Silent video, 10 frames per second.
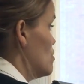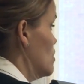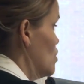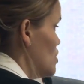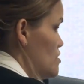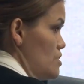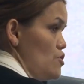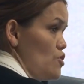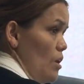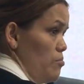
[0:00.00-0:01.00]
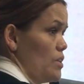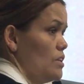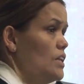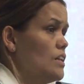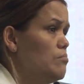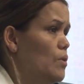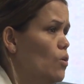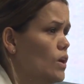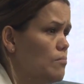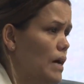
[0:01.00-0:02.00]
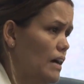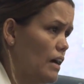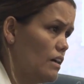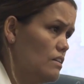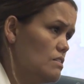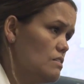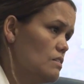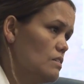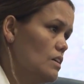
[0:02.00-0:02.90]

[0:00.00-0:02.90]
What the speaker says: to the local tea shop with a little bowl in my hand,